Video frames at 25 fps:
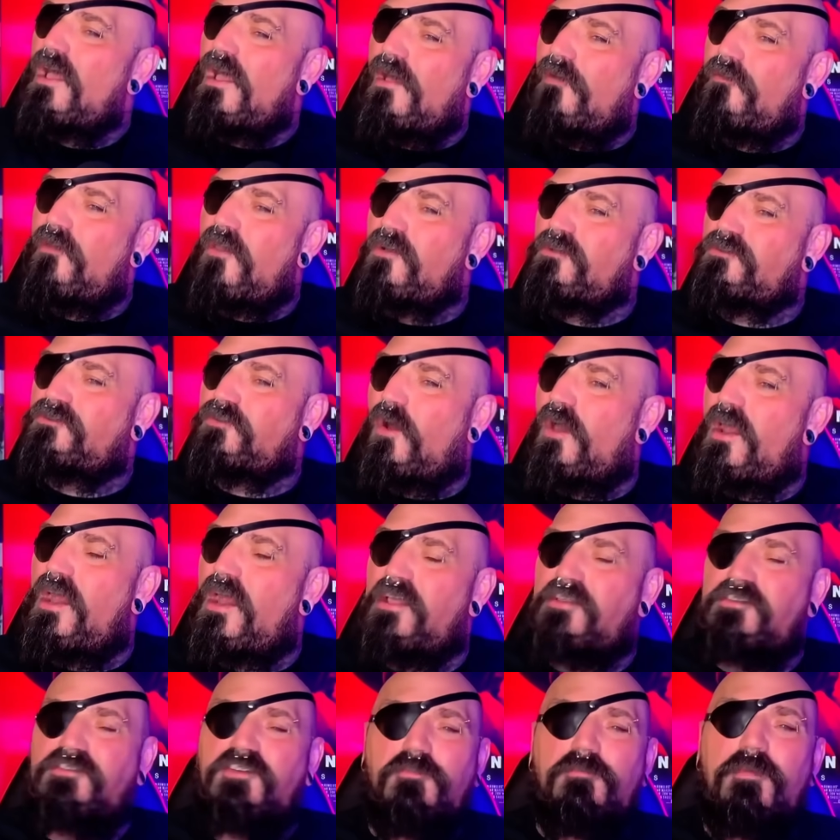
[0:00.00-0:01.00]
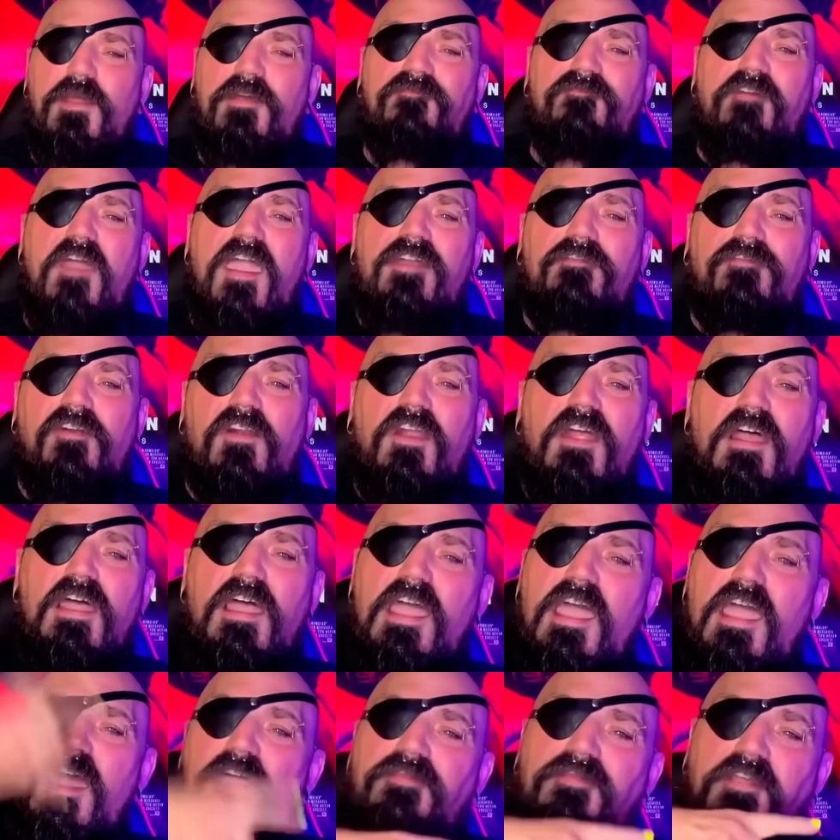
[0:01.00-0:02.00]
If you enjoyed it, do me a favor, hit